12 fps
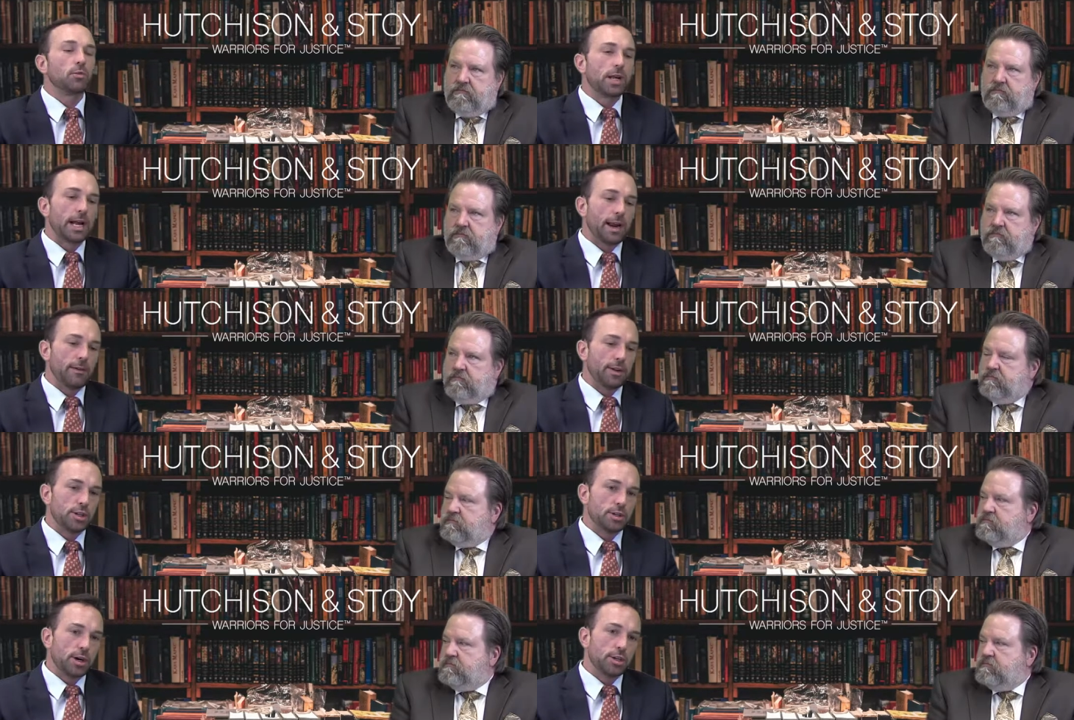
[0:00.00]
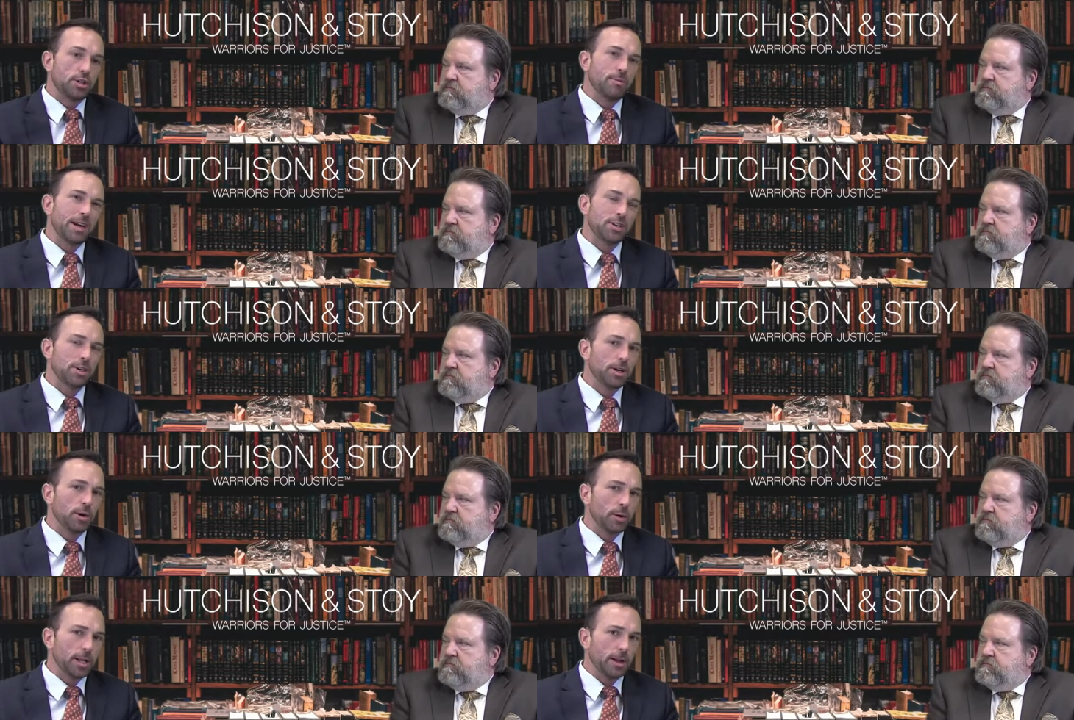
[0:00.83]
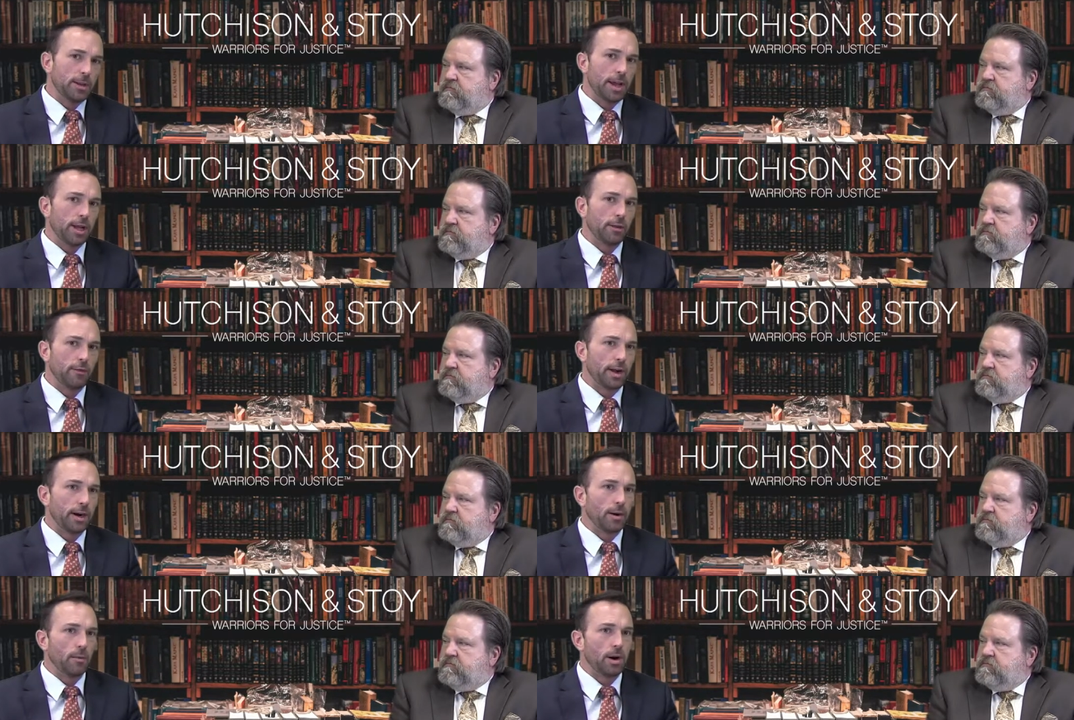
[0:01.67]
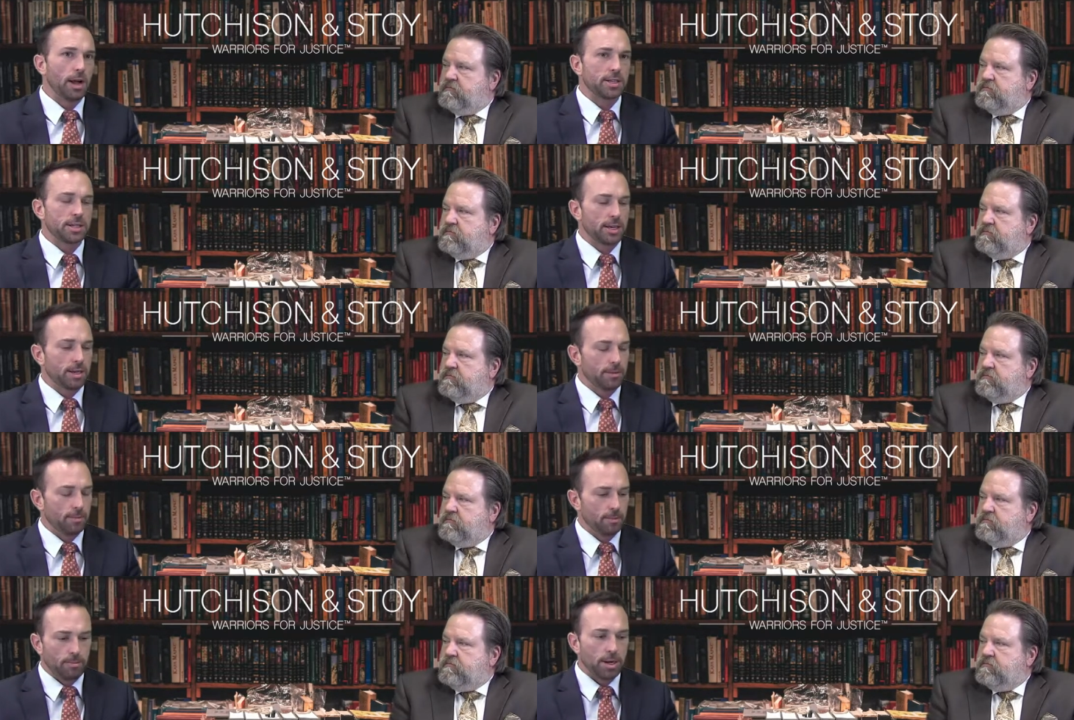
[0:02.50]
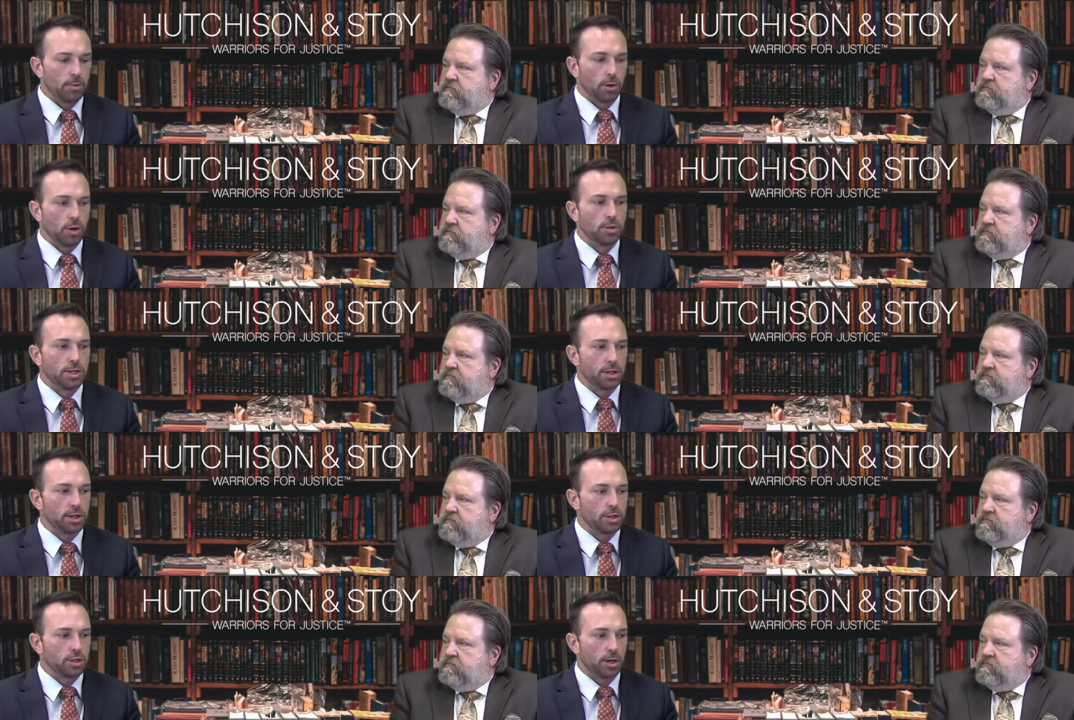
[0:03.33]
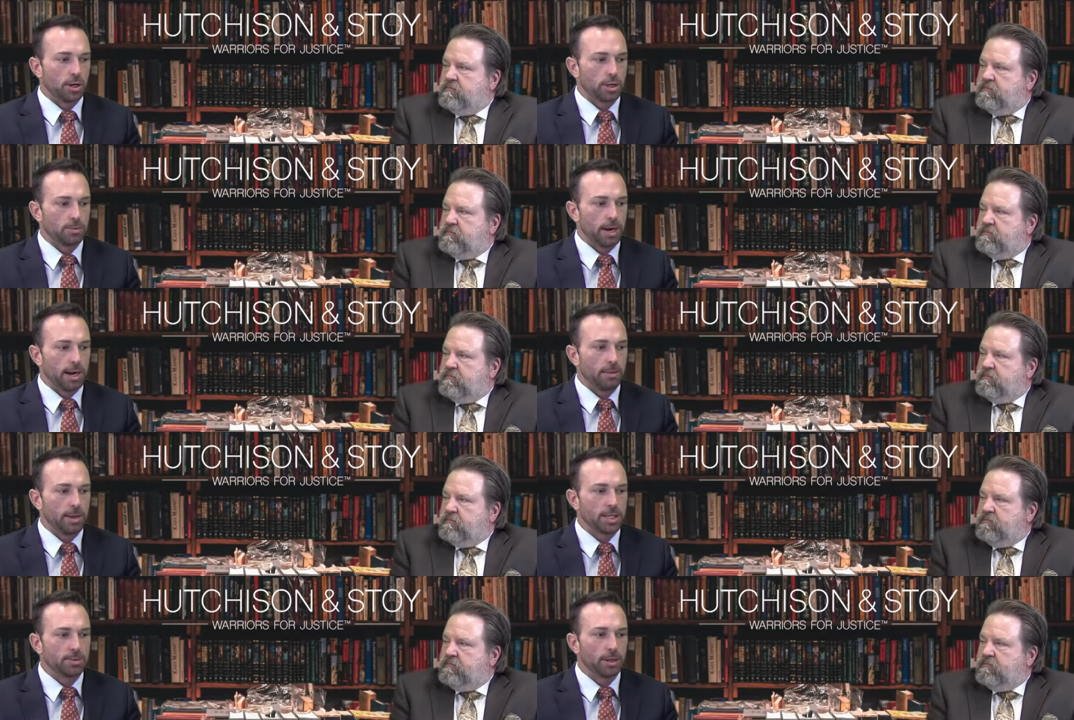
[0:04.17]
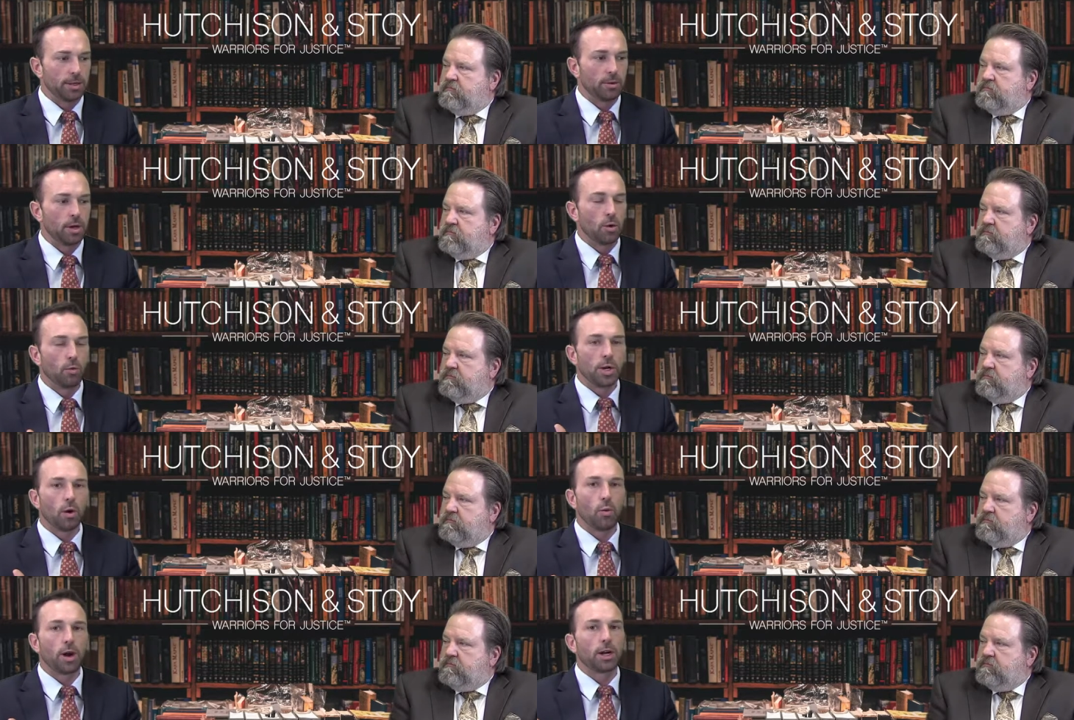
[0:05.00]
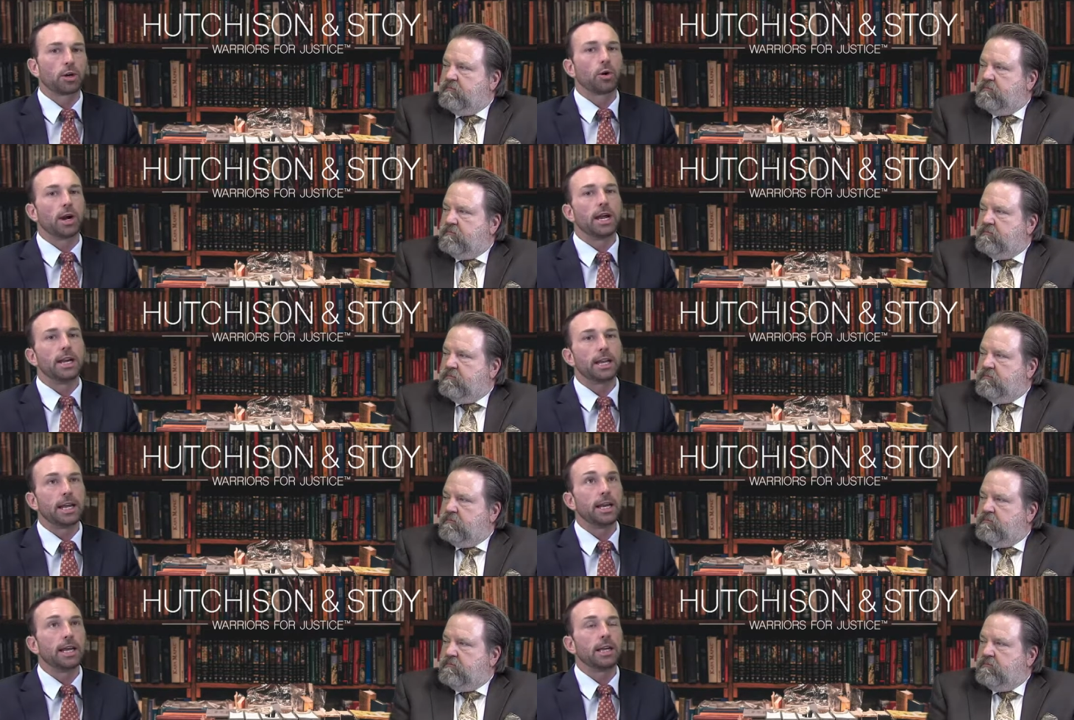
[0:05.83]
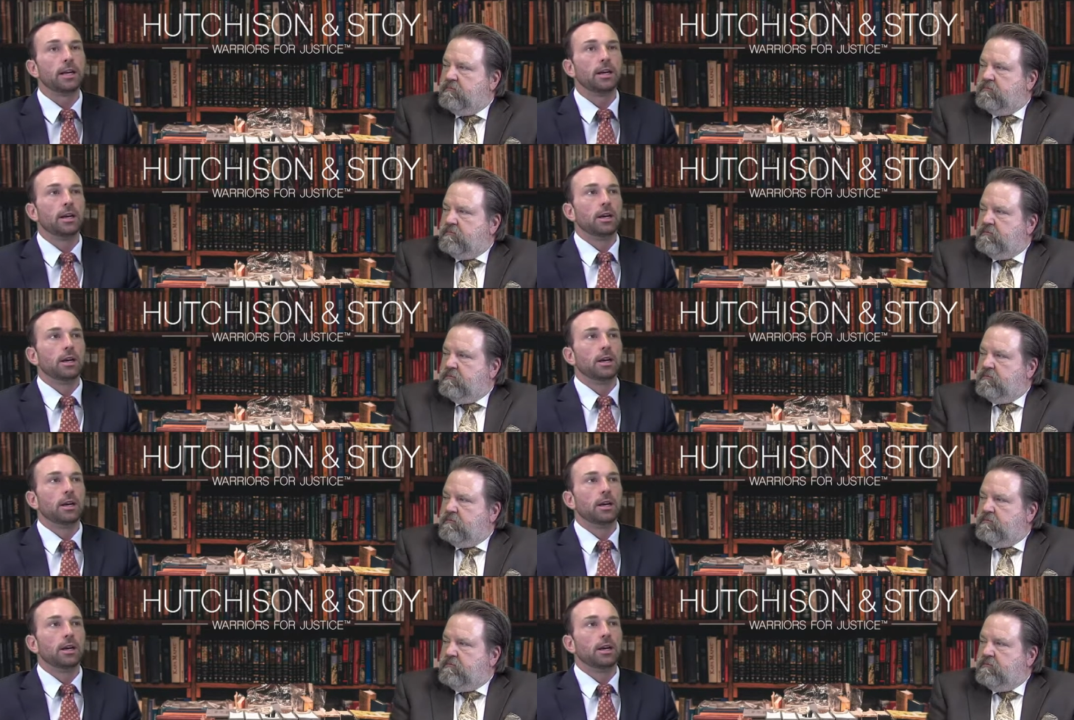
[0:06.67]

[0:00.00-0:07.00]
Speaker 1: we kind of instruct you make sure you don't get on the elevator and we're not saying be rude to the jurors by any means but we don't want to create any